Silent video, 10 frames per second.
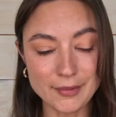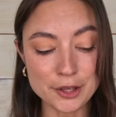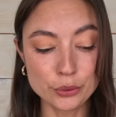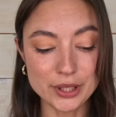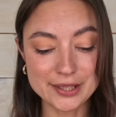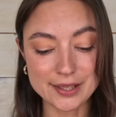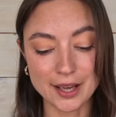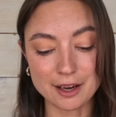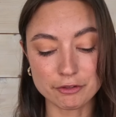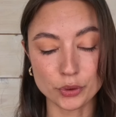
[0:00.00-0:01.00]
You can
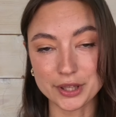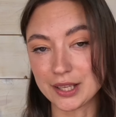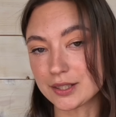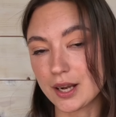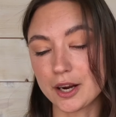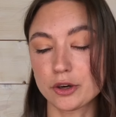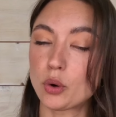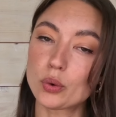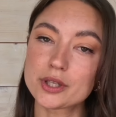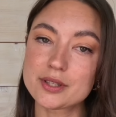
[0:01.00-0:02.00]
sign up for the entire
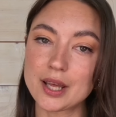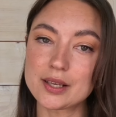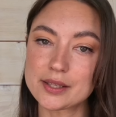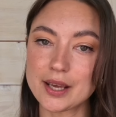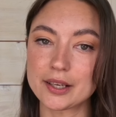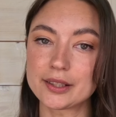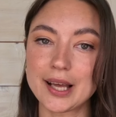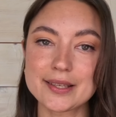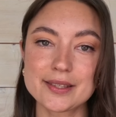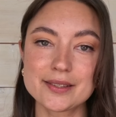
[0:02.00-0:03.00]
course, that is 10
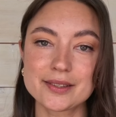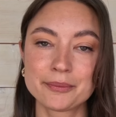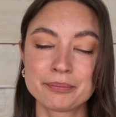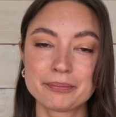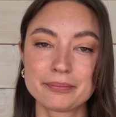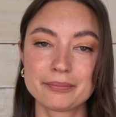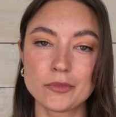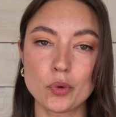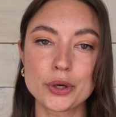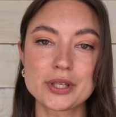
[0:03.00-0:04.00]
classes,
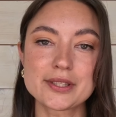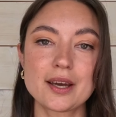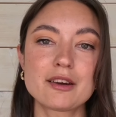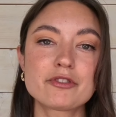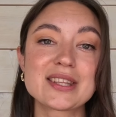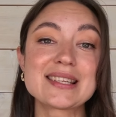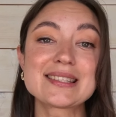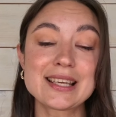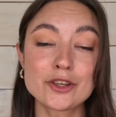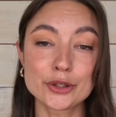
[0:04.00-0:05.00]
or you can sign up for this
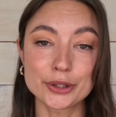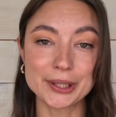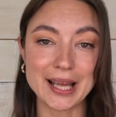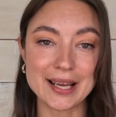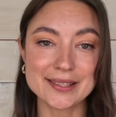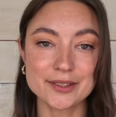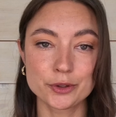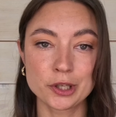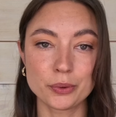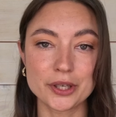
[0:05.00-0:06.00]
single class,
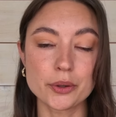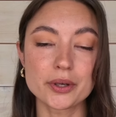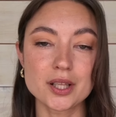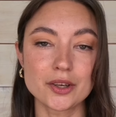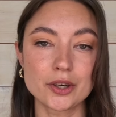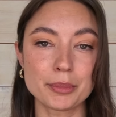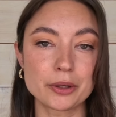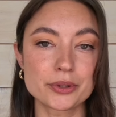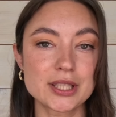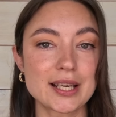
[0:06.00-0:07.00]
where you're going to learn
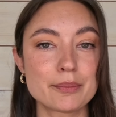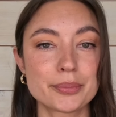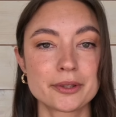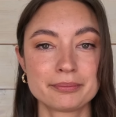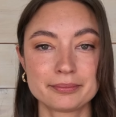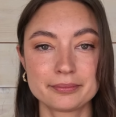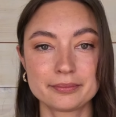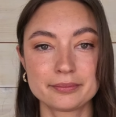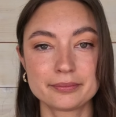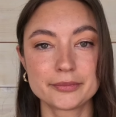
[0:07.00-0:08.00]
about type,
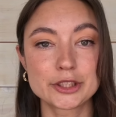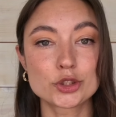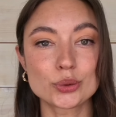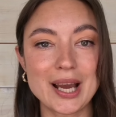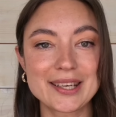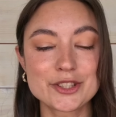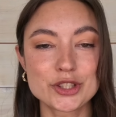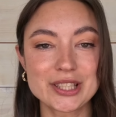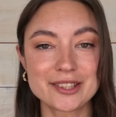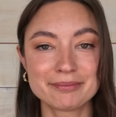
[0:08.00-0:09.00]

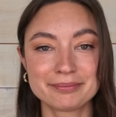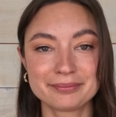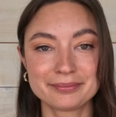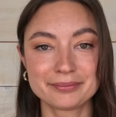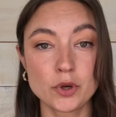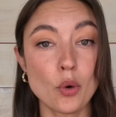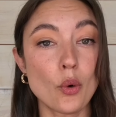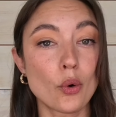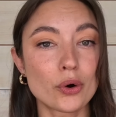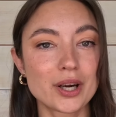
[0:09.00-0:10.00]
strategy,
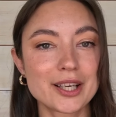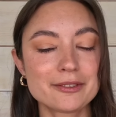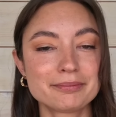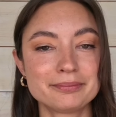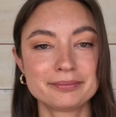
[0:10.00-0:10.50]
aura.